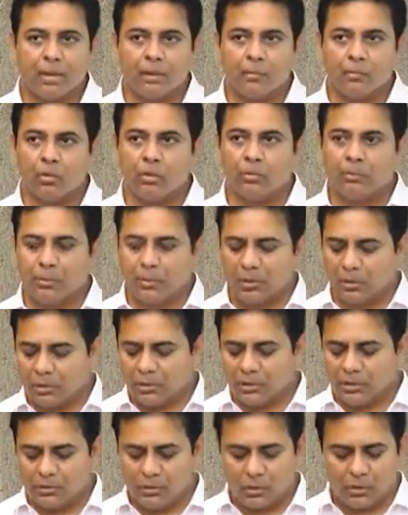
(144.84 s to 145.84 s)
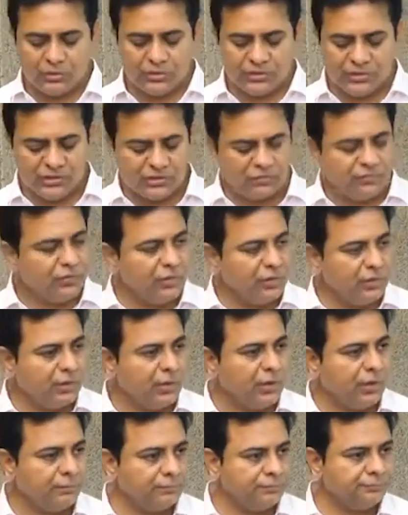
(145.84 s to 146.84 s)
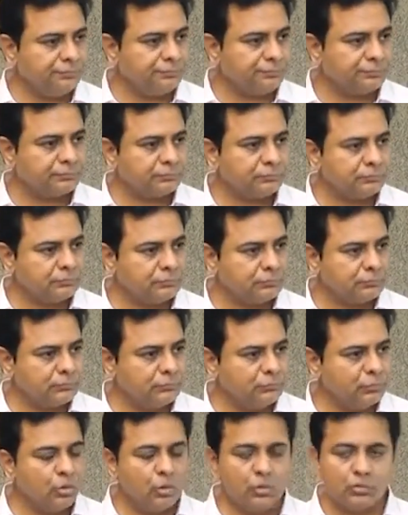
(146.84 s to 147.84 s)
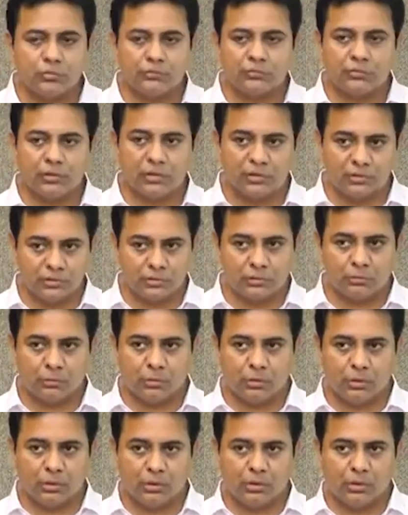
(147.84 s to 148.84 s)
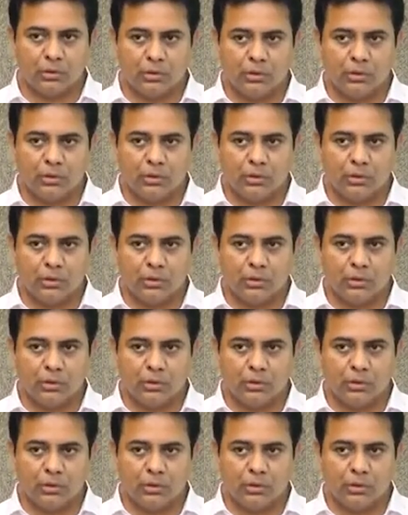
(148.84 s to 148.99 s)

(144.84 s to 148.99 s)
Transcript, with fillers: More importantly, not just for India, but also for the rest of the world.